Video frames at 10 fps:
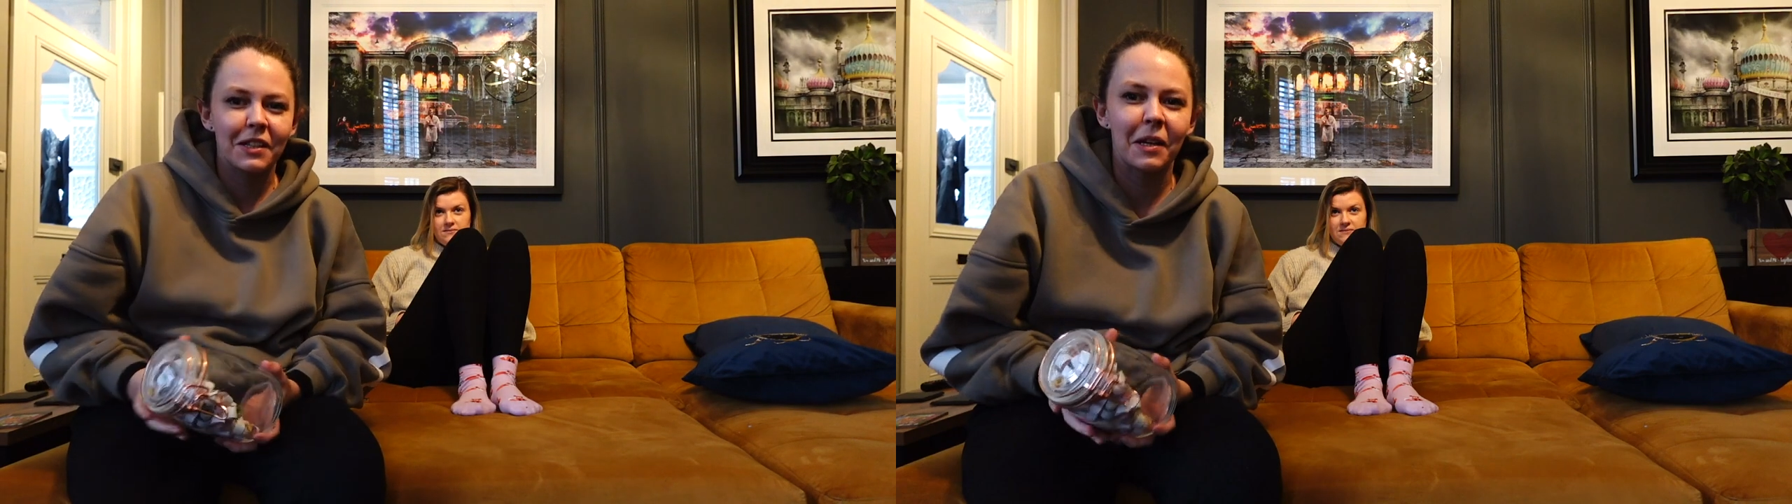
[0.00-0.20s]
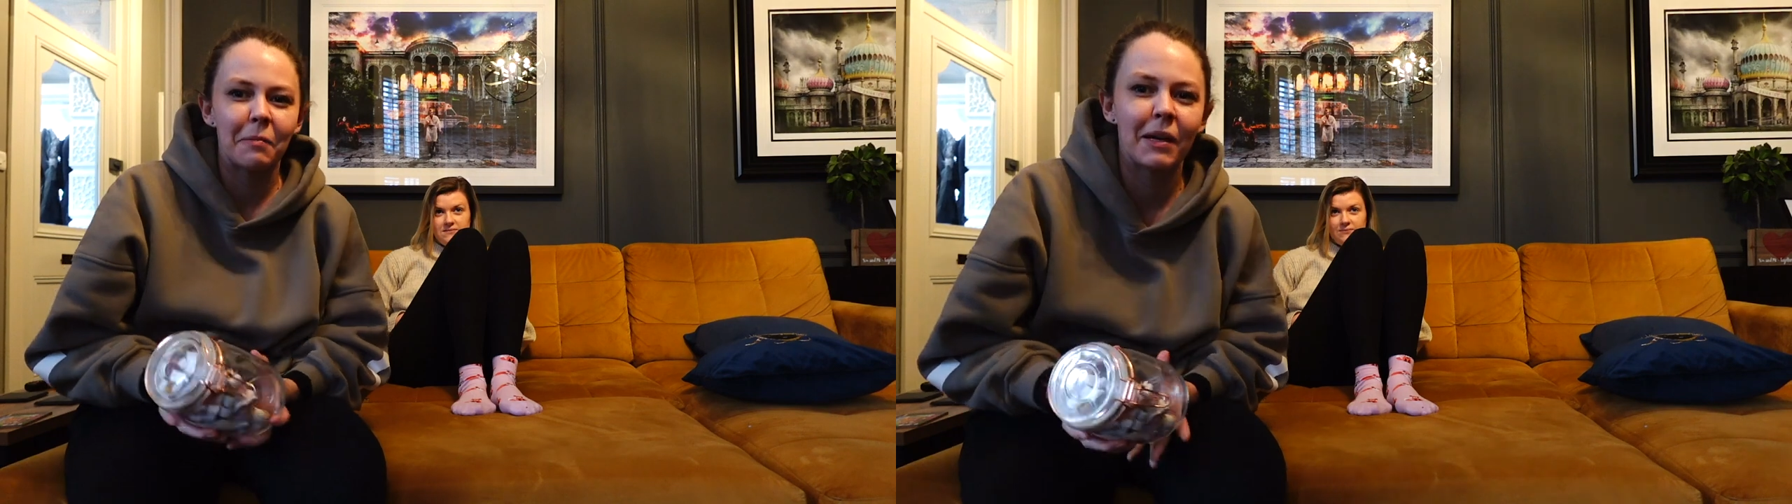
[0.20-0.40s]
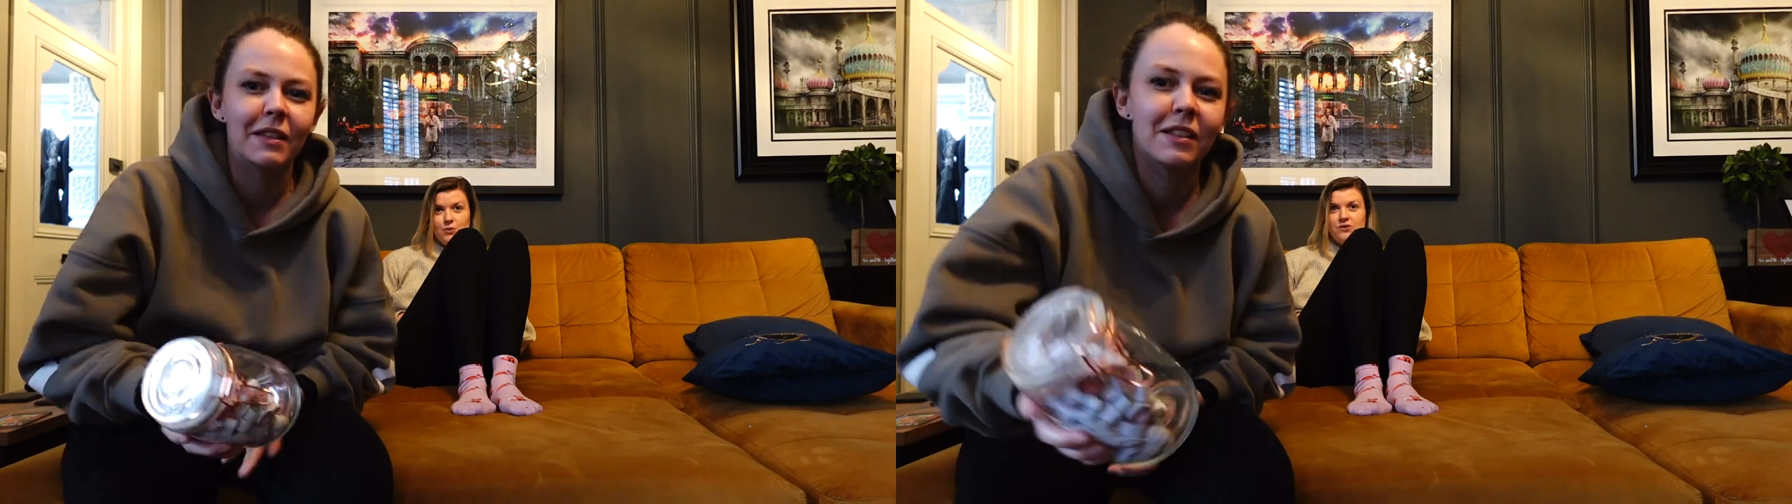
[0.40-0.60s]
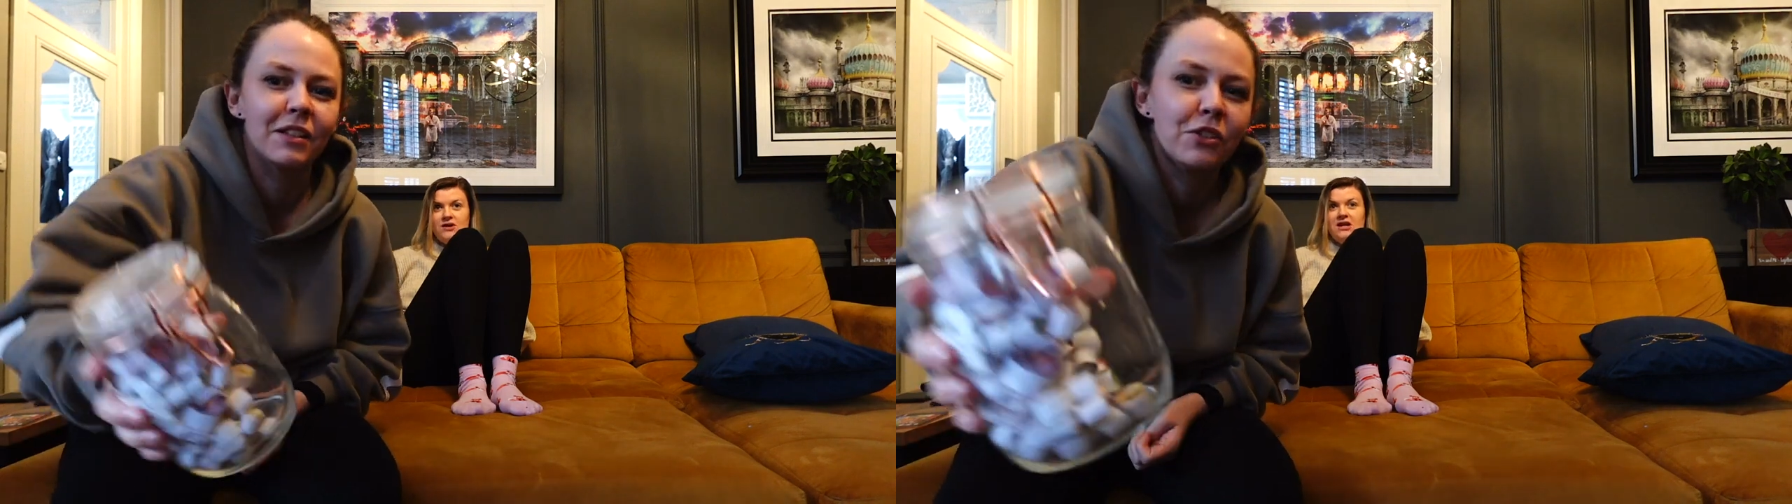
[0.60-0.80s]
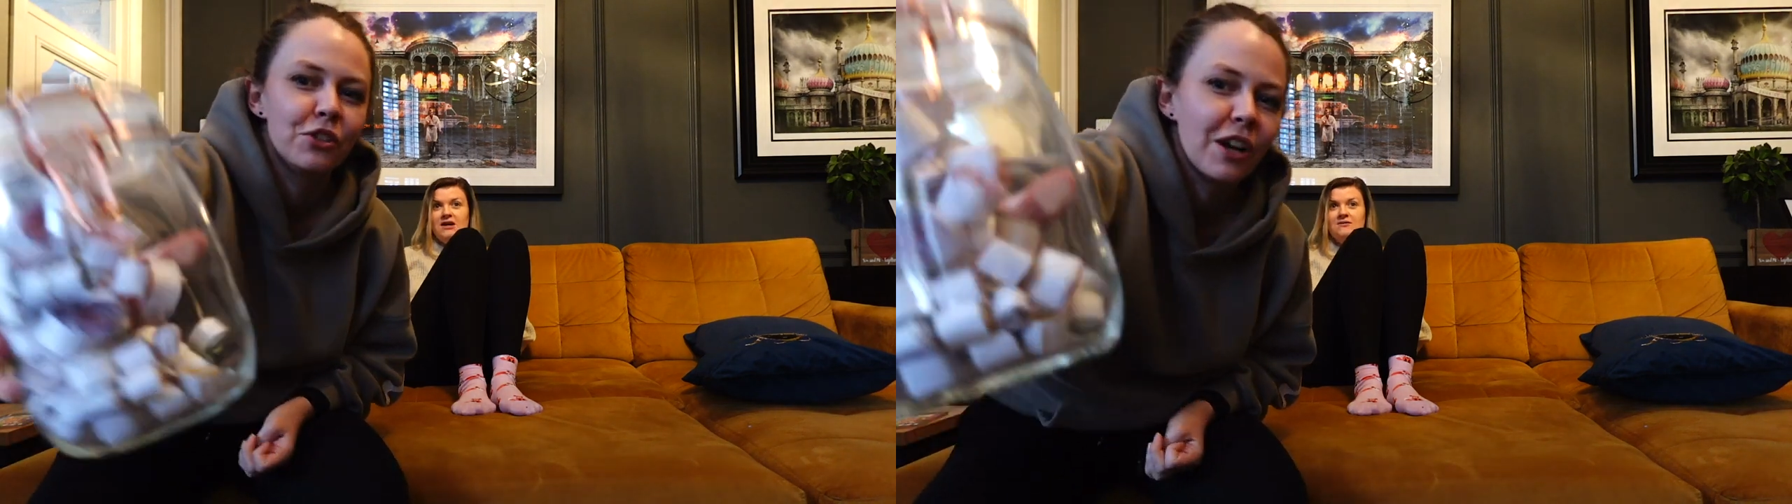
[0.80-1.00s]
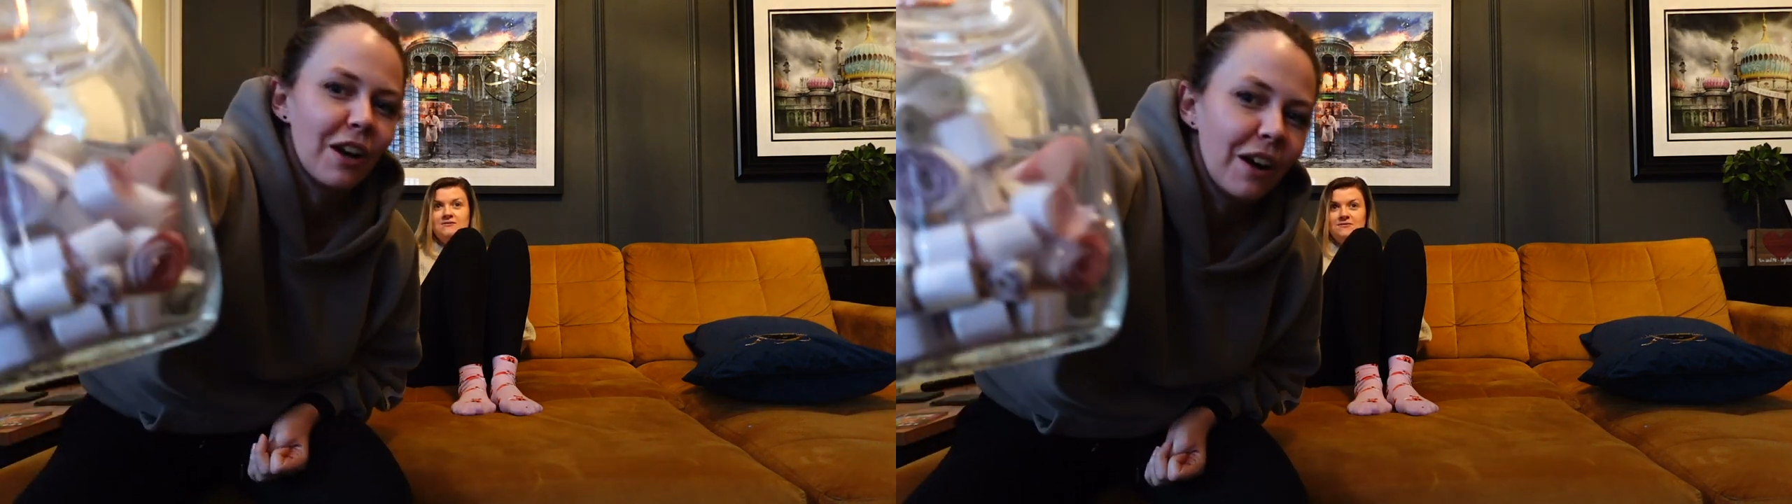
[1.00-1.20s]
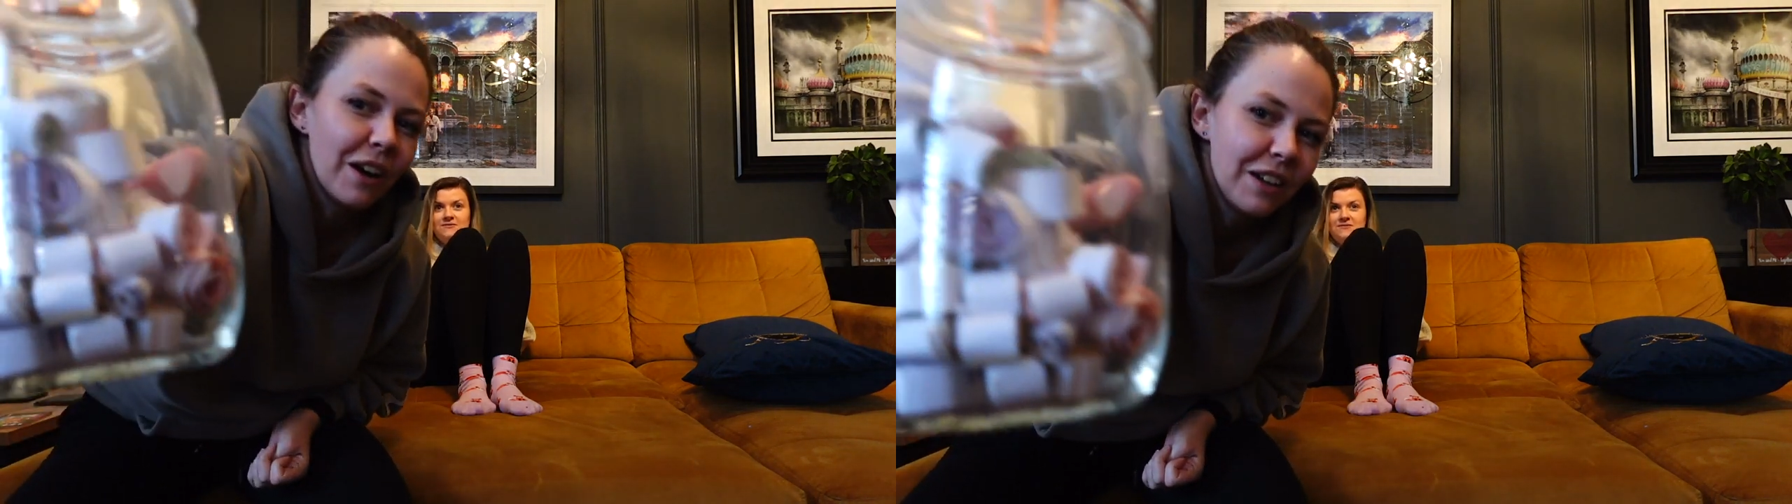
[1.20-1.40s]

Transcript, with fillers: and I made More this jar.